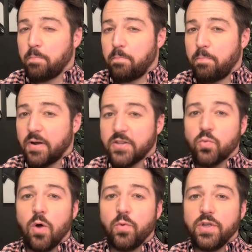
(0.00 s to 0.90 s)
But it's
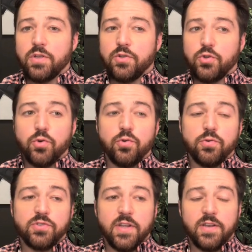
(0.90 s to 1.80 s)
what we
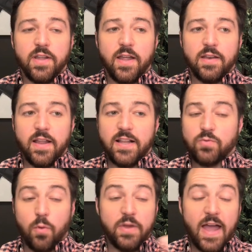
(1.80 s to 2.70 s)
use and it's
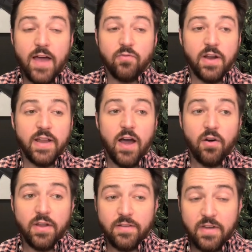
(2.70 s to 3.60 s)
what we have right
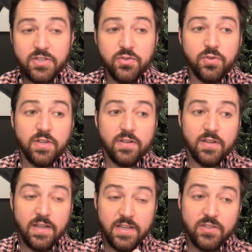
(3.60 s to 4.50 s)
now, and eventually
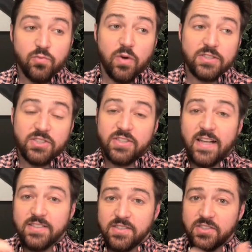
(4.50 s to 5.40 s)
it is what
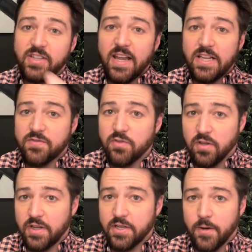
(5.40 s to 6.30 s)
sets the stage for the
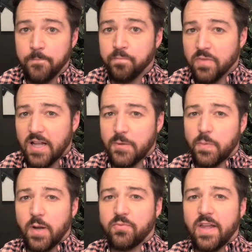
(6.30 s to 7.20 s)
lingo. It's
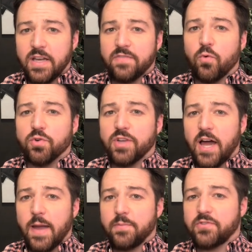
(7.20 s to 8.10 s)
been updated 4
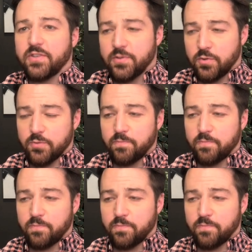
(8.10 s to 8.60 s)
times since it was